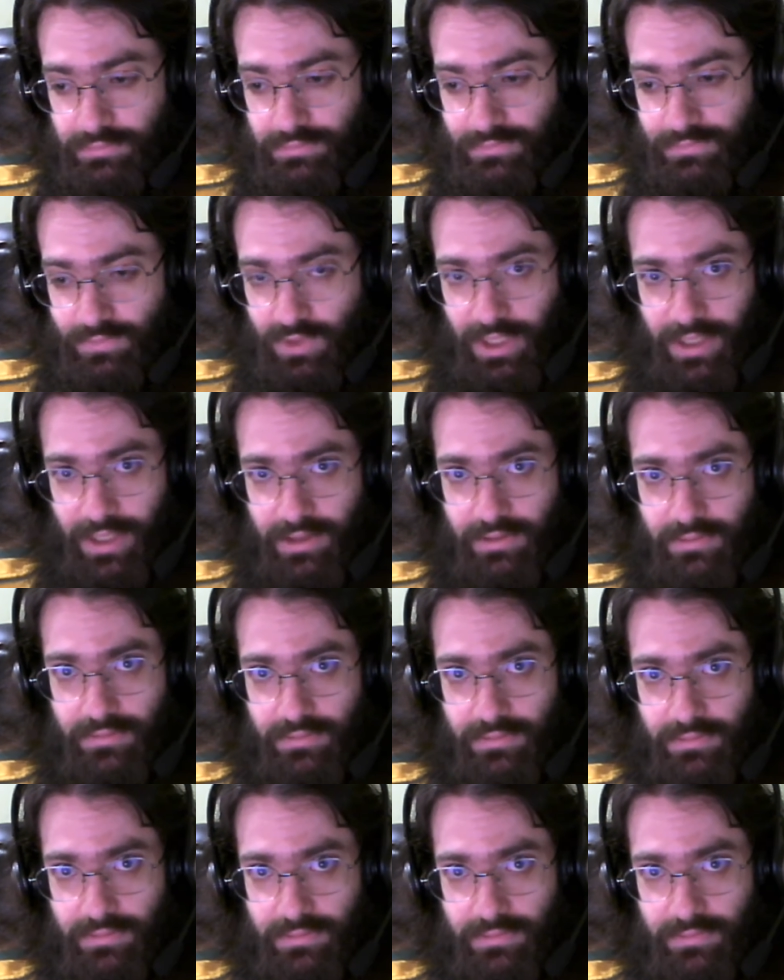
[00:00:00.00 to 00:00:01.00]
for like
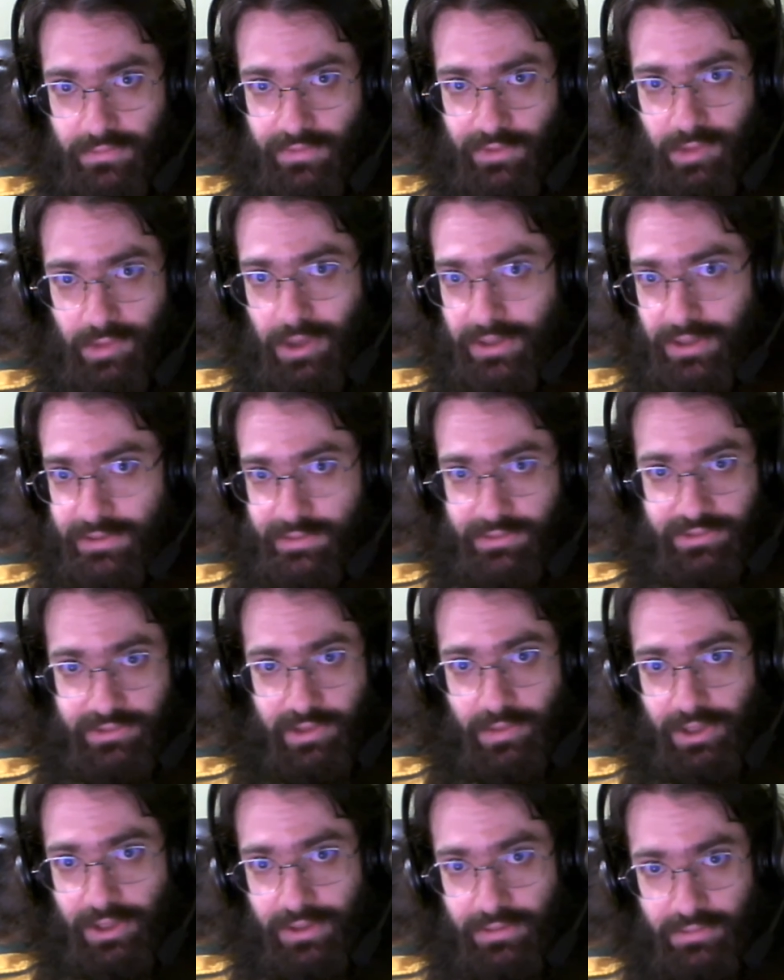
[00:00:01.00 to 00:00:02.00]
$50 or
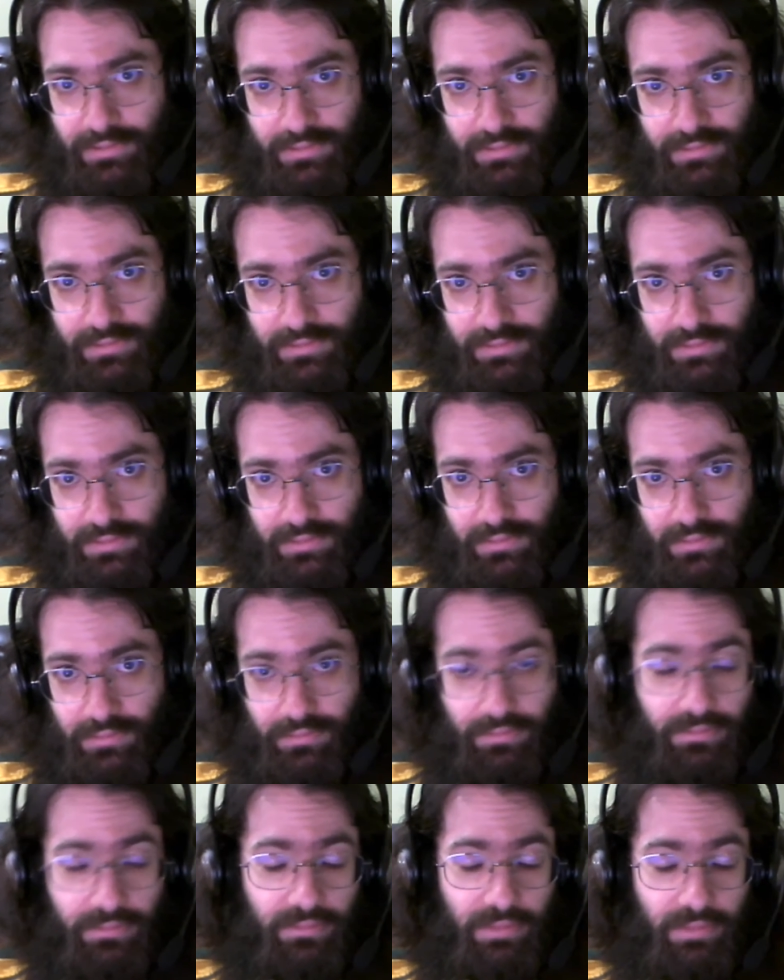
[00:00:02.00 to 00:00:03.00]
something,
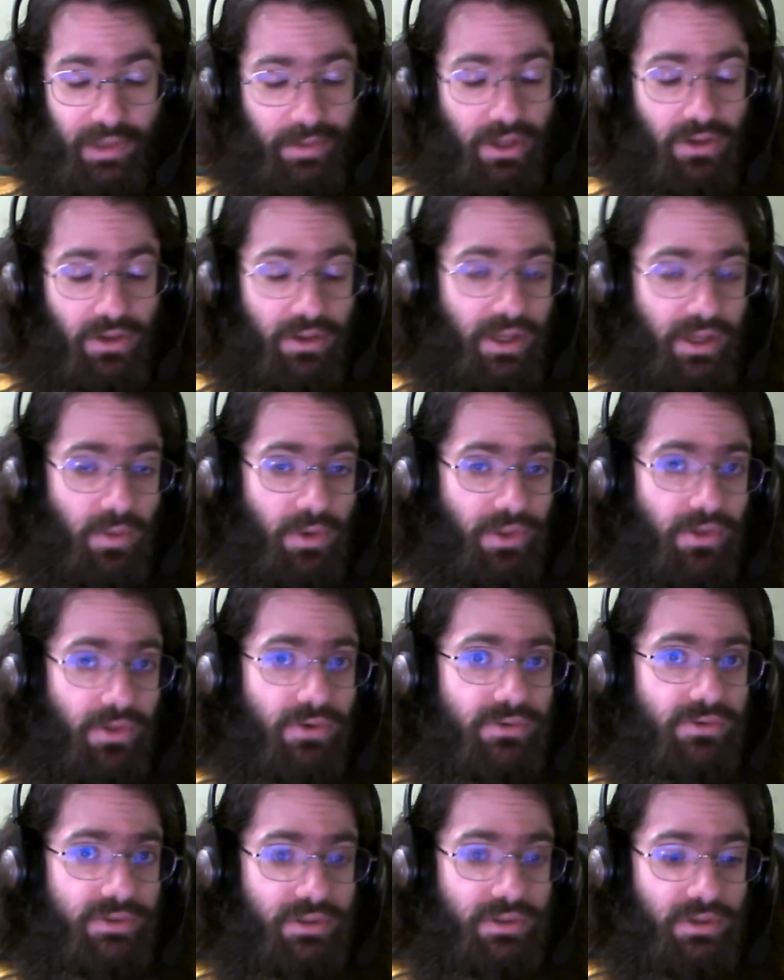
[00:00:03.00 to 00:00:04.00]
maybe I could get one of
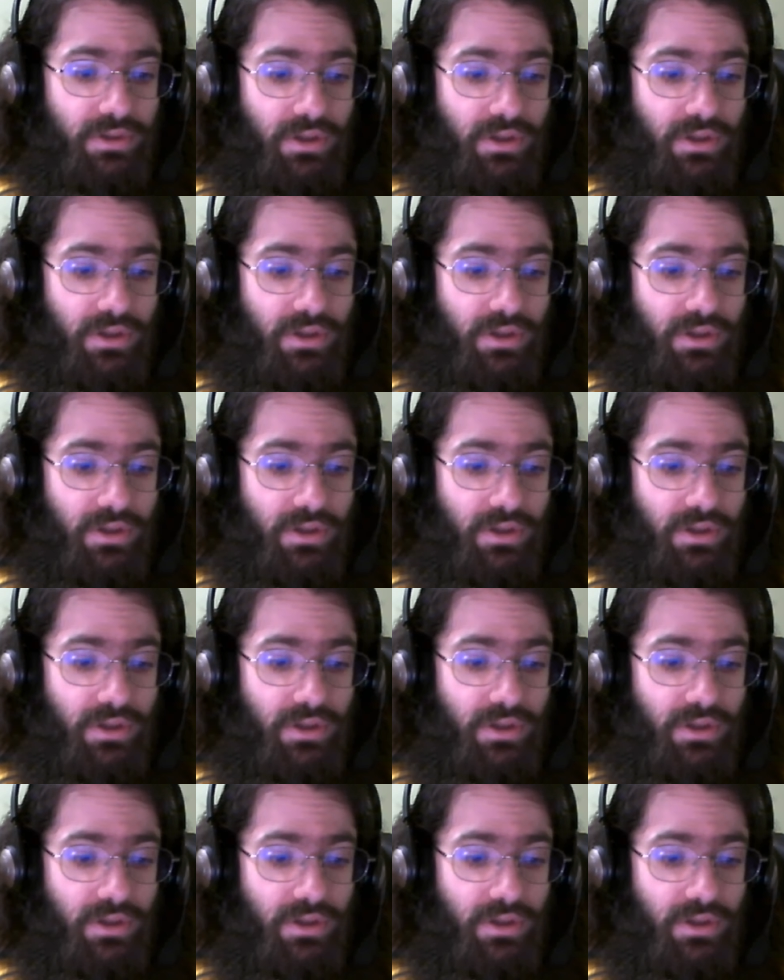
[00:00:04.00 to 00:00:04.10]
those.